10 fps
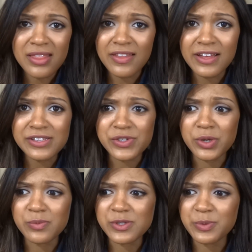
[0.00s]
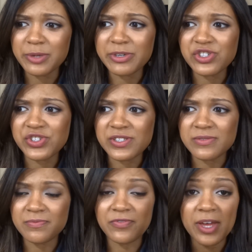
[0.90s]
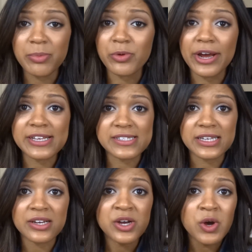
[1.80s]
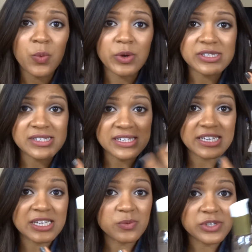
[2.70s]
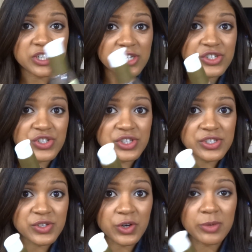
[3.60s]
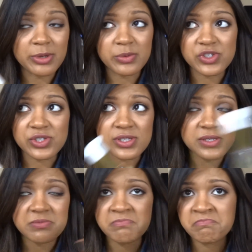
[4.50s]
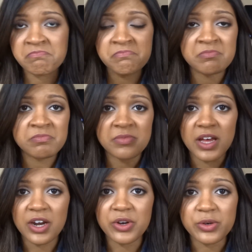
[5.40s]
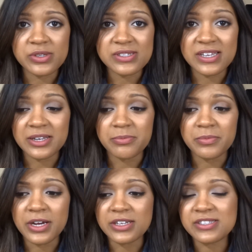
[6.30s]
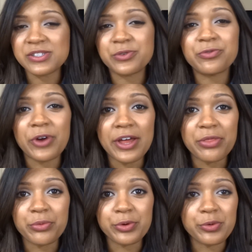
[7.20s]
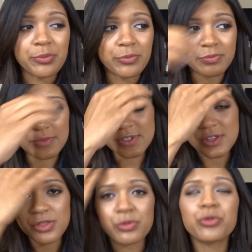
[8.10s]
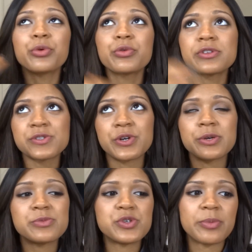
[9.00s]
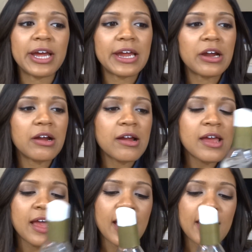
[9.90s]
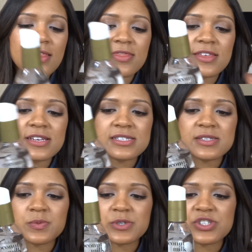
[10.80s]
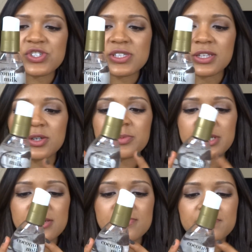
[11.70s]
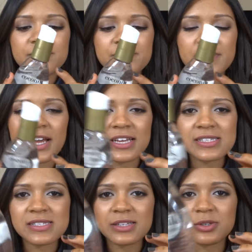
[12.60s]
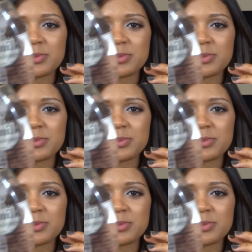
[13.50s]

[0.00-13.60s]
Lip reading: that serum was pretty much just vaporizing. Once the heat would touch the serum, it would just, I don't know, it's like it's still fried through the serum to my hair. And this was just a little bit, I guess a little